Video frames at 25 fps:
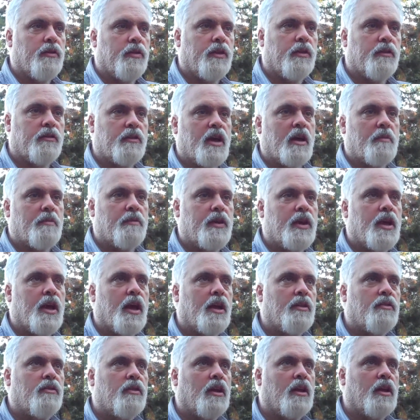This cup of tea,
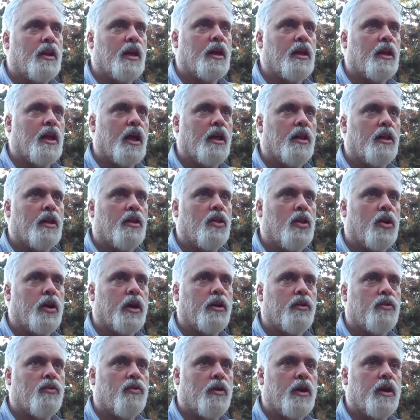I sit and I look
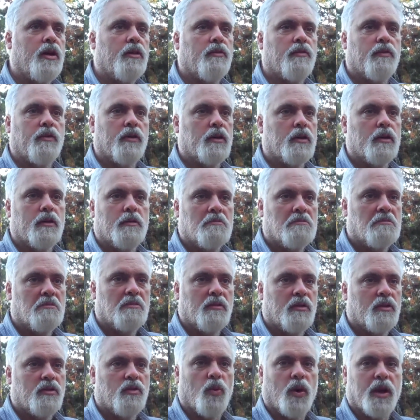at trees for
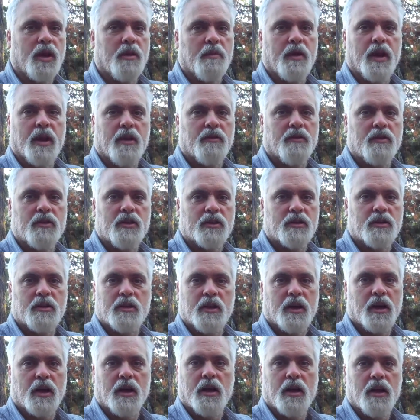20 minutes, just
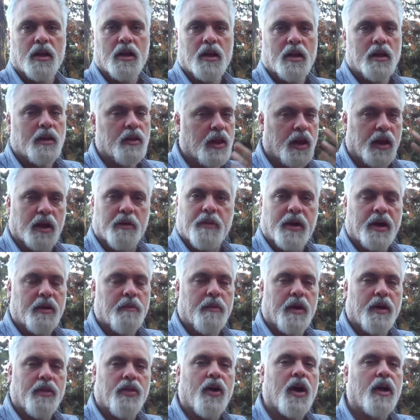letting my
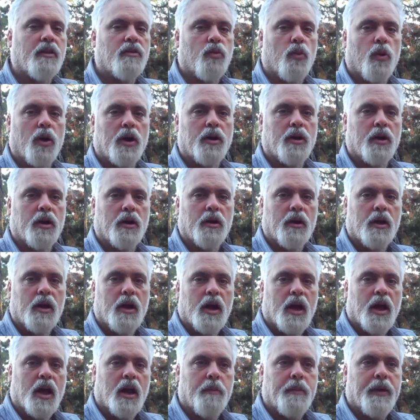thoughts wander.
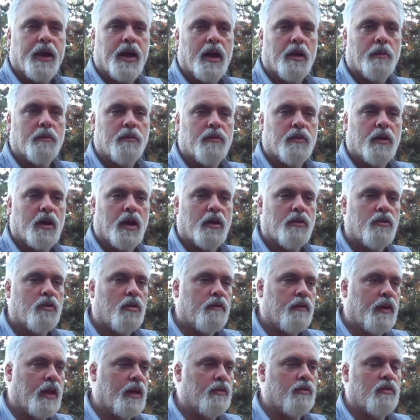And it becomes a
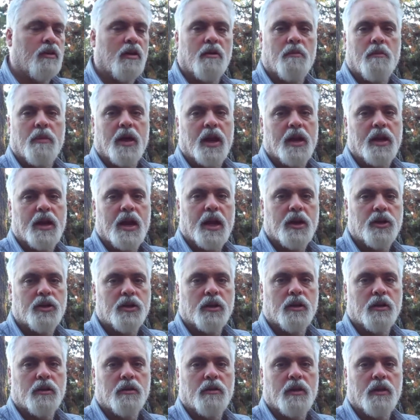sort of instant meditation